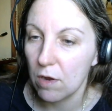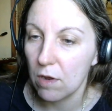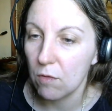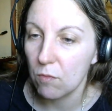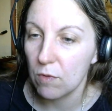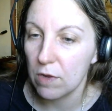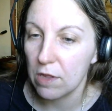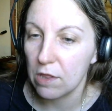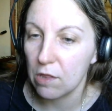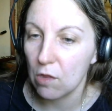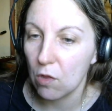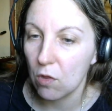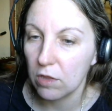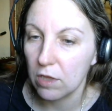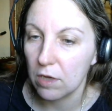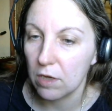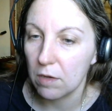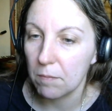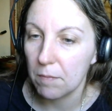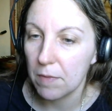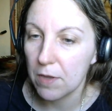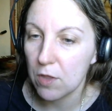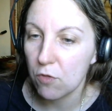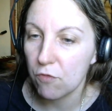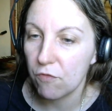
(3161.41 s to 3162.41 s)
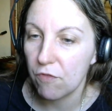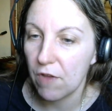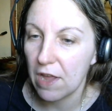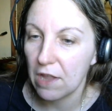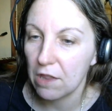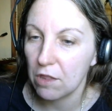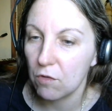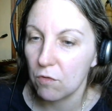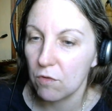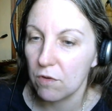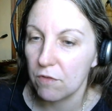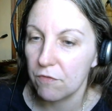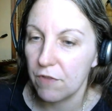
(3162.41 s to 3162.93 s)
resulted in much
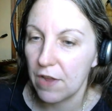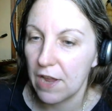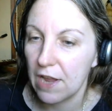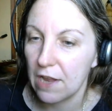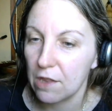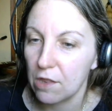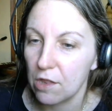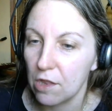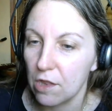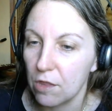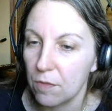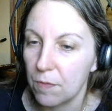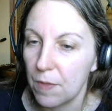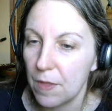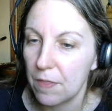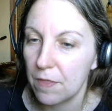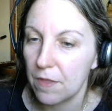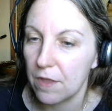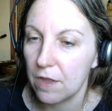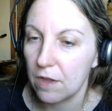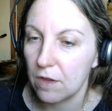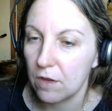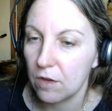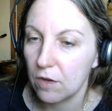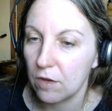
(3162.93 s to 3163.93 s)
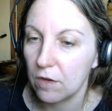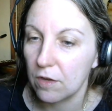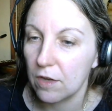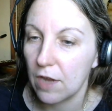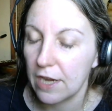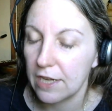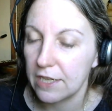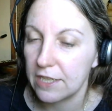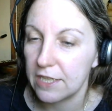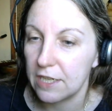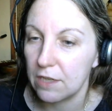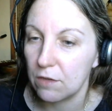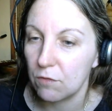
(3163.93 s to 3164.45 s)
faster advances than the
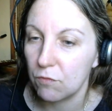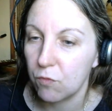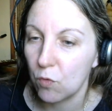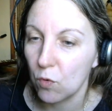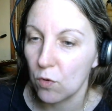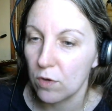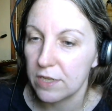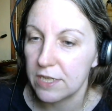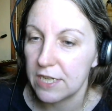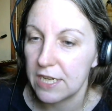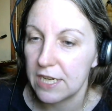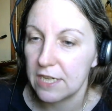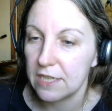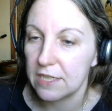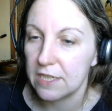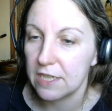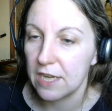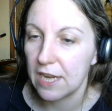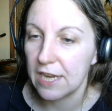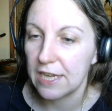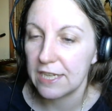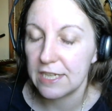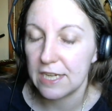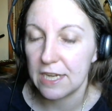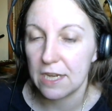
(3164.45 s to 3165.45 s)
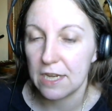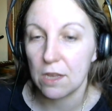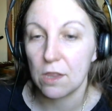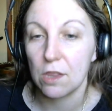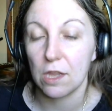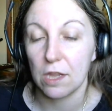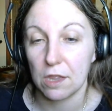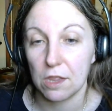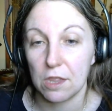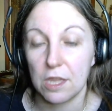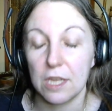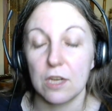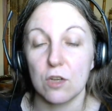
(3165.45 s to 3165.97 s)
1914 to
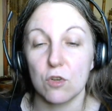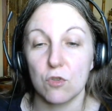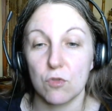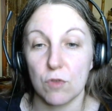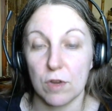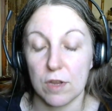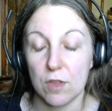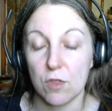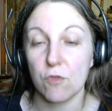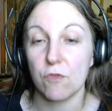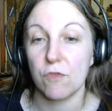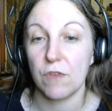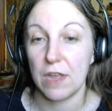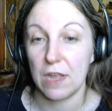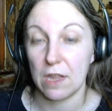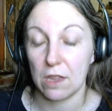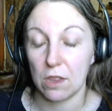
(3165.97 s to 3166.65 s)
1916 trench phase,